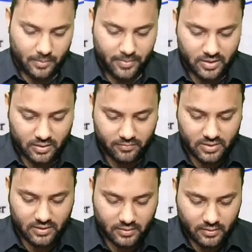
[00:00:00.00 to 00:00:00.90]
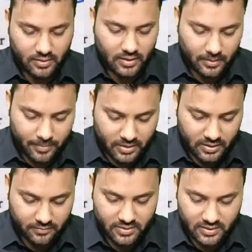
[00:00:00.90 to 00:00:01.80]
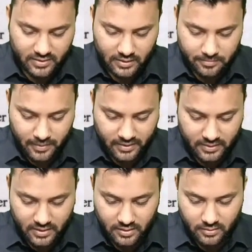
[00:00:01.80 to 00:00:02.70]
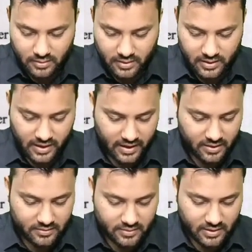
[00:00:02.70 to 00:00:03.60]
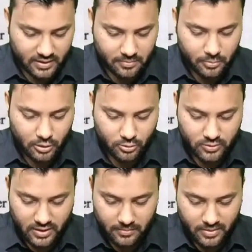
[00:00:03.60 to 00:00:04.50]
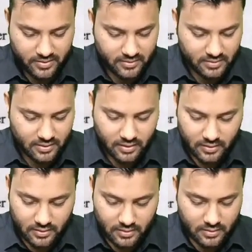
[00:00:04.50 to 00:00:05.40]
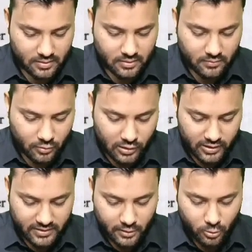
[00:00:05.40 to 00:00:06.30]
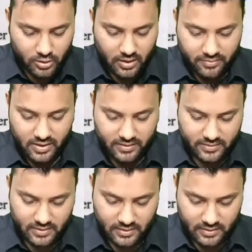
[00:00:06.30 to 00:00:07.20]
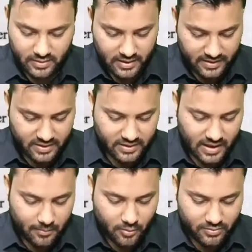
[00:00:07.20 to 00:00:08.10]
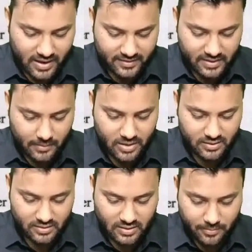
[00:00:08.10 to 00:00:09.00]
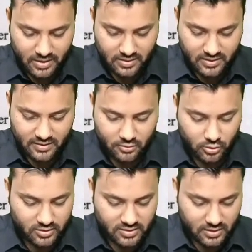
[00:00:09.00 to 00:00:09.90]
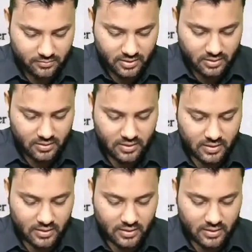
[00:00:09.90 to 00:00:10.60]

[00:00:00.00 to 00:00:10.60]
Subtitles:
A patient with the suspected head injury is brought to the emergency following the road traffic accident. At the time of the examination, the patient is conscious with